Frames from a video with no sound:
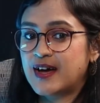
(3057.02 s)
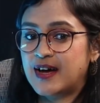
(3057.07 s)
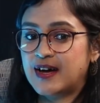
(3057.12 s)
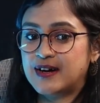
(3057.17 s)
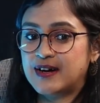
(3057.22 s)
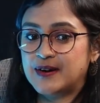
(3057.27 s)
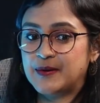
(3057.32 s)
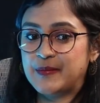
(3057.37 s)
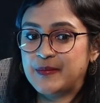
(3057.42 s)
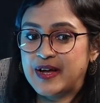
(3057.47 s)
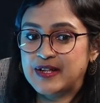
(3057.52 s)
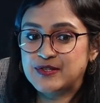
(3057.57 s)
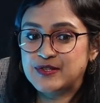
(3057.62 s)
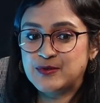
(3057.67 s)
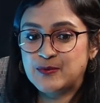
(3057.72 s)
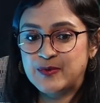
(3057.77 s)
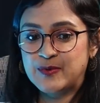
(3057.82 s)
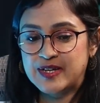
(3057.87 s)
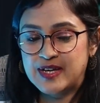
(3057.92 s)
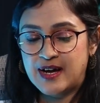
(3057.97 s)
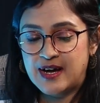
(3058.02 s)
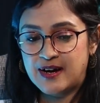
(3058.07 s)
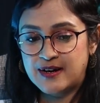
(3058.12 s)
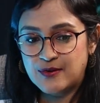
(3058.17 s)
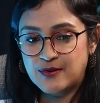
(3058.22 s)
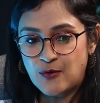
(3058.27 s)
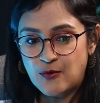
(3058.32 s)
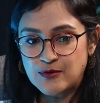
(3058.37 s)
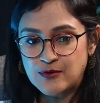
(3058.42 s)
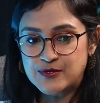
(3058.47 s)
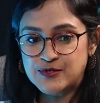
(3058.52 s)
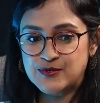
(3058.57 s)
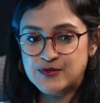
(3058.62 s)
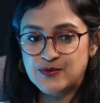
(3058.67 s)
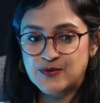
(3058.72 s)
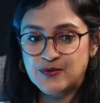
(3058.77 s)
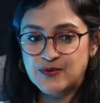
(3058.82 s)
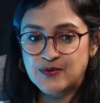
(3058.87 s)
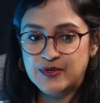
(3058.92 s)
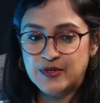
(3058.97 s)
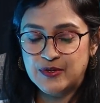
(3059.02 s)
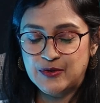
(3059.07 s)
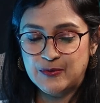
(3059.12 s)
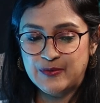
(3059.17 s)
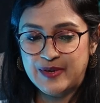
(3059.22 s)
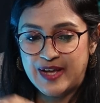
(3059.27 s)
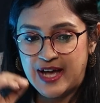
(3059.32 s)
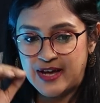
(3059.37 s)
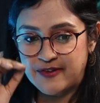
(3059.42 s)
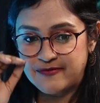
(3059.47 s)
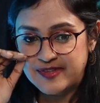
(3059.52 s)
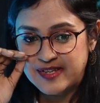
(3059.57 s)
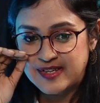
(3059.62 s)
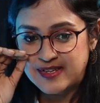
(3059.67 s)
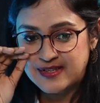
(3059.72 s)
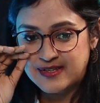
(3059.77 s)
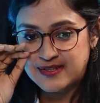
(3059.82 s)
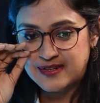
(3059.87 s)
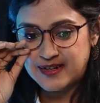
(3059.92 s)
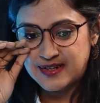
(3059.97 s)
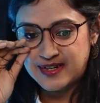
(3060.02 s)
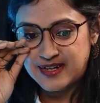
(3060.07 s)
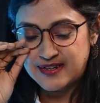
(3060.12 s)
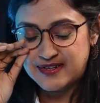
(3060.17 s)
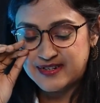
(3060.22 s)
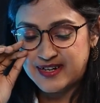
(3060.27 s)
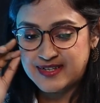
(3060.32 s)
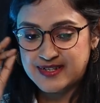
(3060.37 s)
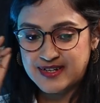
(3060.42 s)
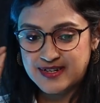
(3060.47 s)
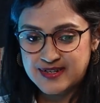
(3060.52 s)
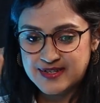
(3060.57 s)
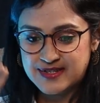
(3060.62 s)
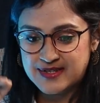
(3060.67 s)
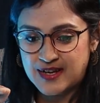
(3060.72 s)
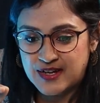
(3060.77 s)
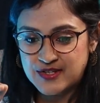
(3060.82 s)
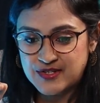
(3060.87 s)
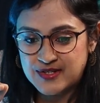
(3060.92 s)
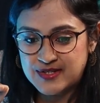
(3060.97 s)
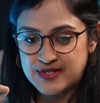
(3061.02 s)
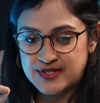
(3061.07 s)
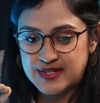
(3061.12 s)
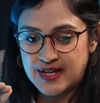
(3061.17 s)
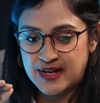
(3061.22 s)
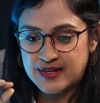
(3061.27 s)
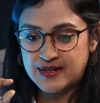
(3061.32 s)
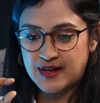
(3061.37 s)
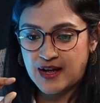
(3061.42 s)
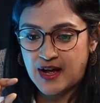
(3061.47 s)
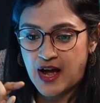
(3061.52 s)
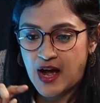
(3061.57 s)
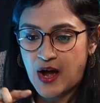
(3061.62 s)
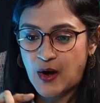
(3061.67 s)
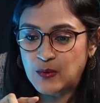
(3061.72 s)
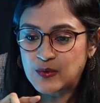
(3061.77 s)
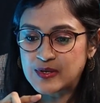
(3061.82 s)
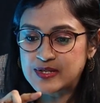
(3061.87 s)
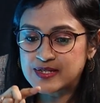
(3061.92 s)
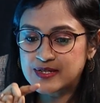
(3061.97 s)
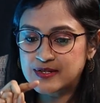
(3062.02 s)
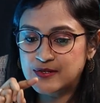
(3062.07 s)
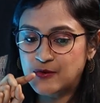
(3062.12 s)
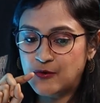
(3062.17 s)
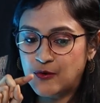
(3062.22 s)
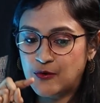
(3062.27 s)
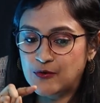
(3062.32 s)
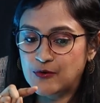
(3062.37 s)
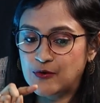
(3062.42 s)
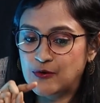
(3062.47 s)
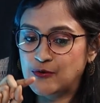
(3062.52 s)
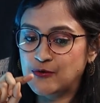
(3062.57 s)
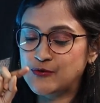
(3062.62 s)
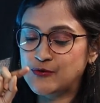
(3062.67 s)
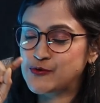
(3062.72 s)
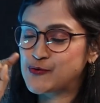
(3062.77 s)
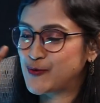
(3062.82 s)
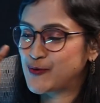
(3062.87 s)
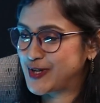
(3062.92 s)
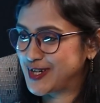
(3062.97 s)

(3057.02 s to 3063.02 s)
And so we are also, we have these really interesting discussions that how is it going to look 2